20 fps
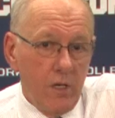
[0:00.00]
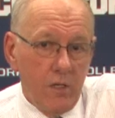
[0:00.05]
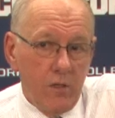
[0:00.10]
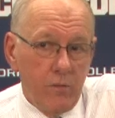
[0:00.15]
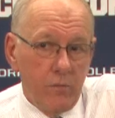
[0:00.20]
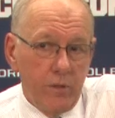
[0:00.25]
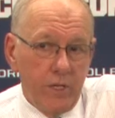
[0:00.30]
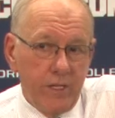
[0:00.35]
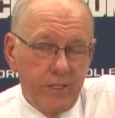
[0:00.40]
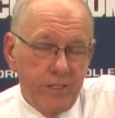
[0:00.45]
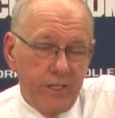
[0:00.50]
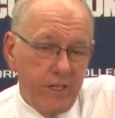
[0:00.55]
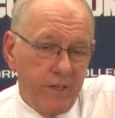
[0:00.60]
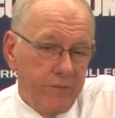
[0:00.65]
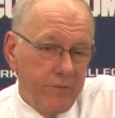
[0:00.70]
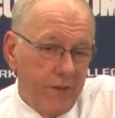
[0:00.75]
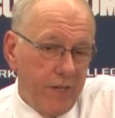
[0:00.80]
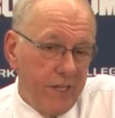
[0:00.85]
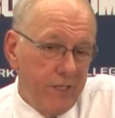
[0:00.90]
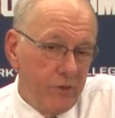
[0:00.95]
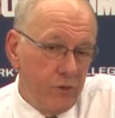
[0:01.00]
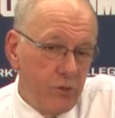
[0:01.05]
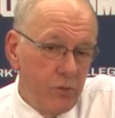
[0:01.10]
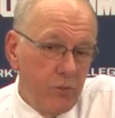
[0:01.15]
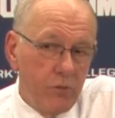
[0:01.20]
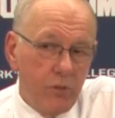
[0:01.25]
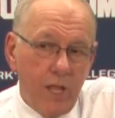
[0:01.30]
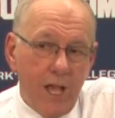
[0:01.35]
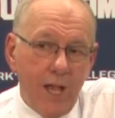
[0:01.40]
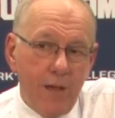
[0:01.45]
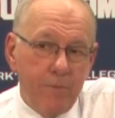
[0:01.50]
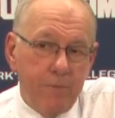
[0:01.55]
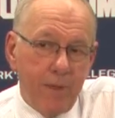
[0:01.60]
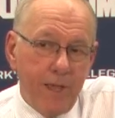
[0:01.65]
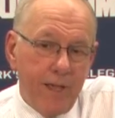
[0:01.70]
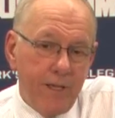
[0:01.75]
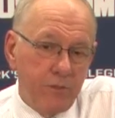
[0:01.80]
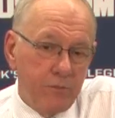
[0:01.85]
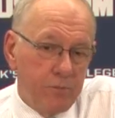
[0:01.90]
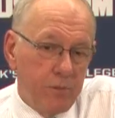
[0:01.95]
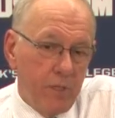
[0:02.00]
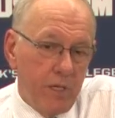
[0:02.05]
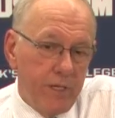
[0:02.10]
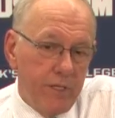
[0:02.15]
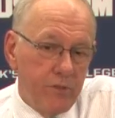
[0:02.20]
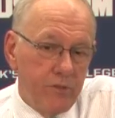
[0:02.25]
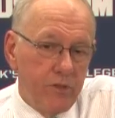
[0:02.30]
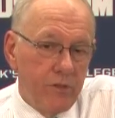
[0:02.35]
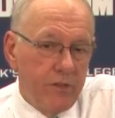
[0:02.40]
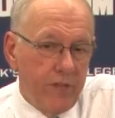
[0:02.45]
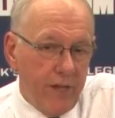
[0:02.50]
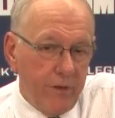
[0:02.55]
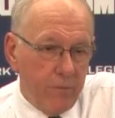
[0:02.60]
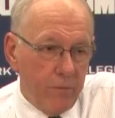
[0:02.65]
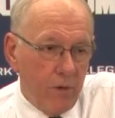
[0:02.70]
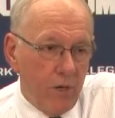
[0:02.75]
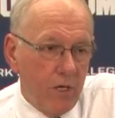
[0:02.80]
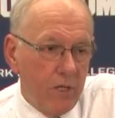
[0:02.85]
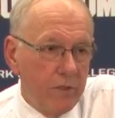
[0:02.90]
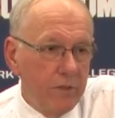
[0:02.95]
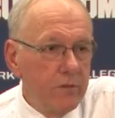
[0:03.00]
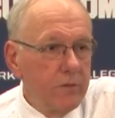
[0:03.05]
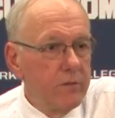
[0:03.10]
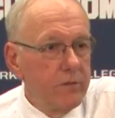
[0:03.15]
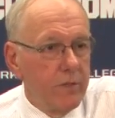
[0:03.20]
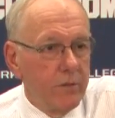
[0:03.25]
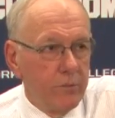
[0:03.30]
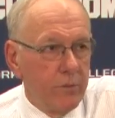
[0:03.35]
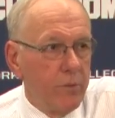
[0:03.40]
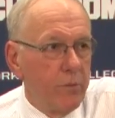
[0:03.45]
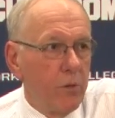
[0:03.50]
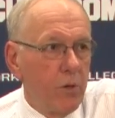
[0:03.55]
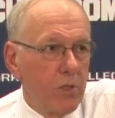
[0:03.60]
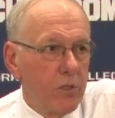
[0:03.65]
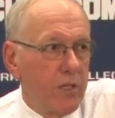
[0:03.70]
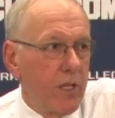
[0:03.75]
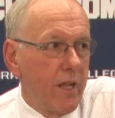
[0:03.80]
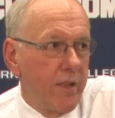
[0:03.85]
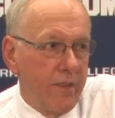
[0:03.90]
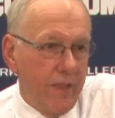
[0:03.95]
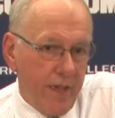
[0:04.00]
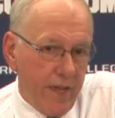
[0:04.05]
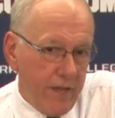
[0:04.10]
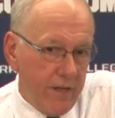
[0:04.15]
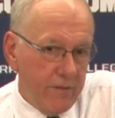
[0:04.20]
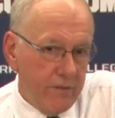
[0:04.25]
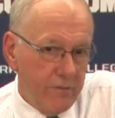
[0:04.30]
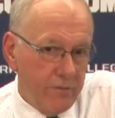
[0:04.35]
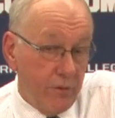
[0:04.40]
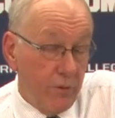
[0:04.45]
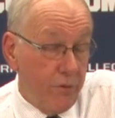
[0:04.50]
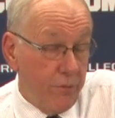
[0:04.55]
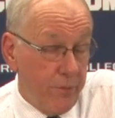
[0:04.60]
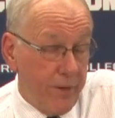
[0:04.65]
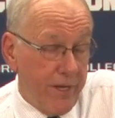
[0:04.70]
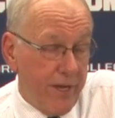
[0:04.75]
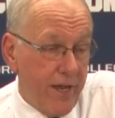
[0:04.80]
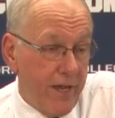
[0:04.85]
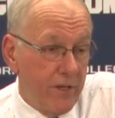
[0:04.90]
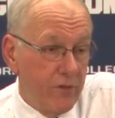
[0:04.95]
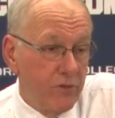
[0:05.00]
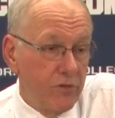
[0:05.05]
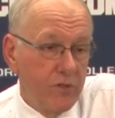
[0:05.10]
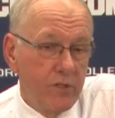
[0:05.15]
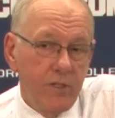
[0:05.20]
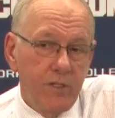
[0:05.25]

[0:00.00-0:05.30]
We identified two lob pass plays that they run, and we worked on that for three days.